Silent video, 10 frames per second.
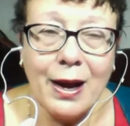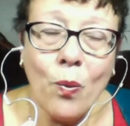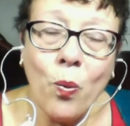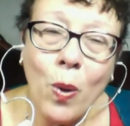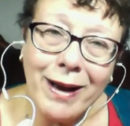
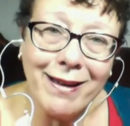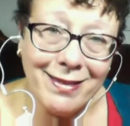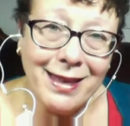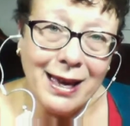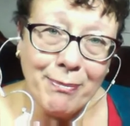When I
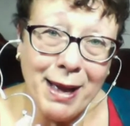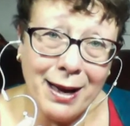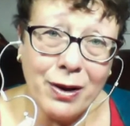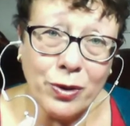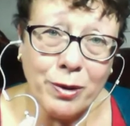think
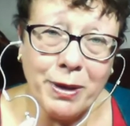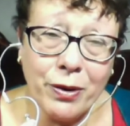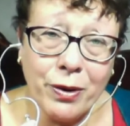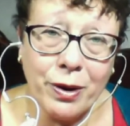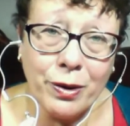back on the
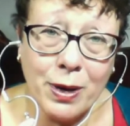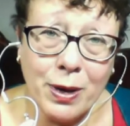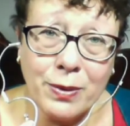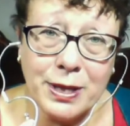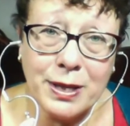period when
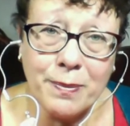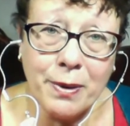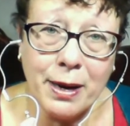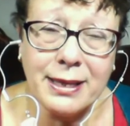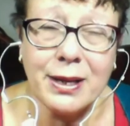I was
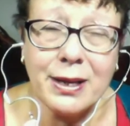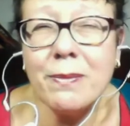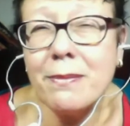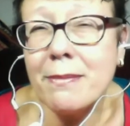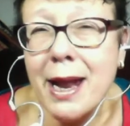depressed, there were
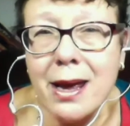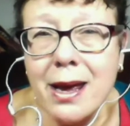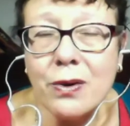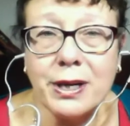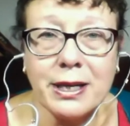many
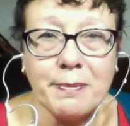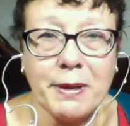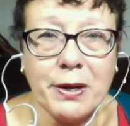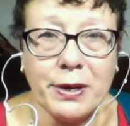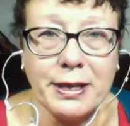good
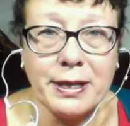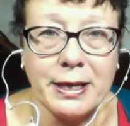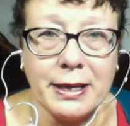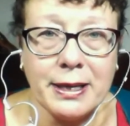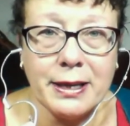
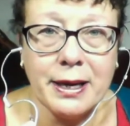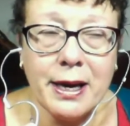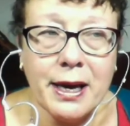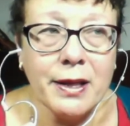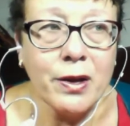experiences.
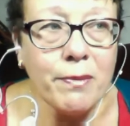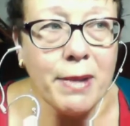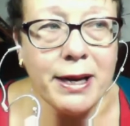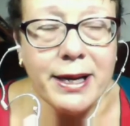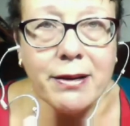There were
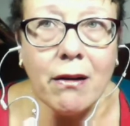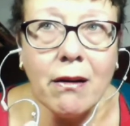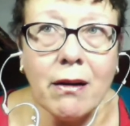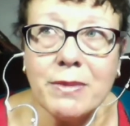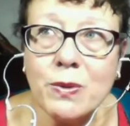many
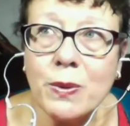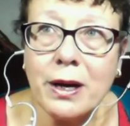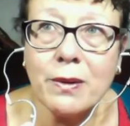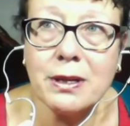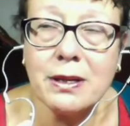times when
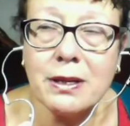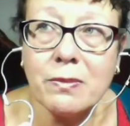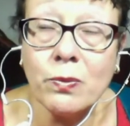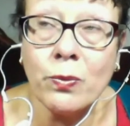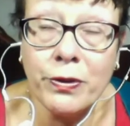I was
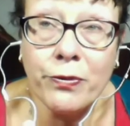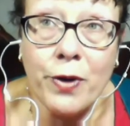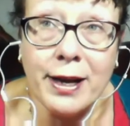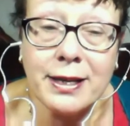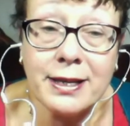with
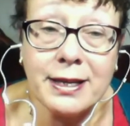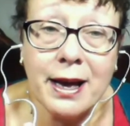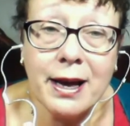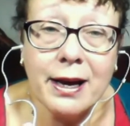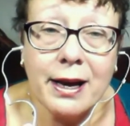friends
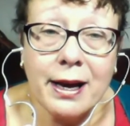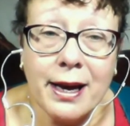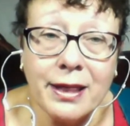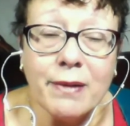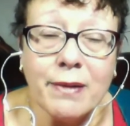
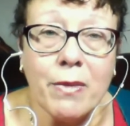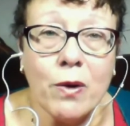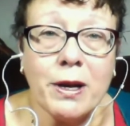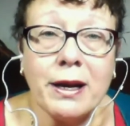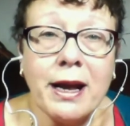in the
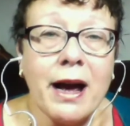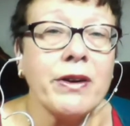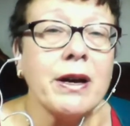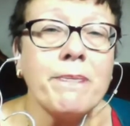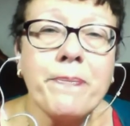moment and
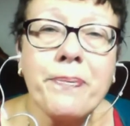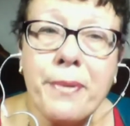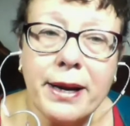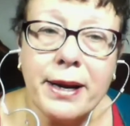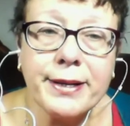having a
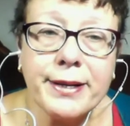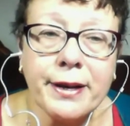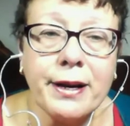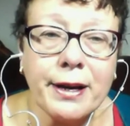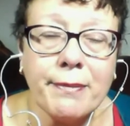brilliant
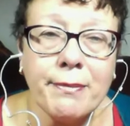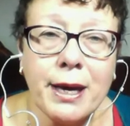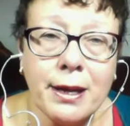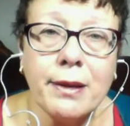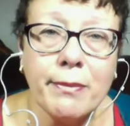time
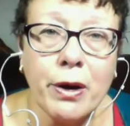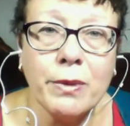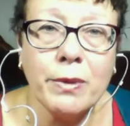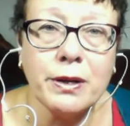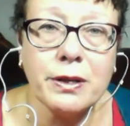in the
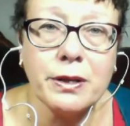moment.